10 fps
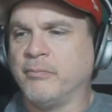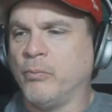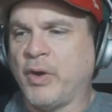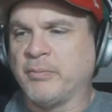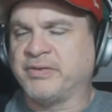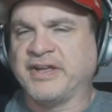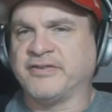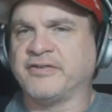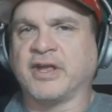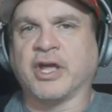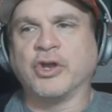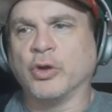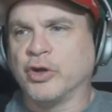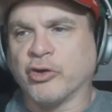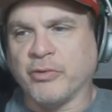went places it can no
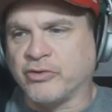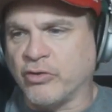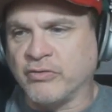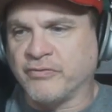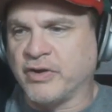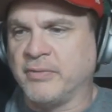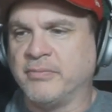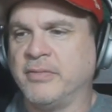longer return from.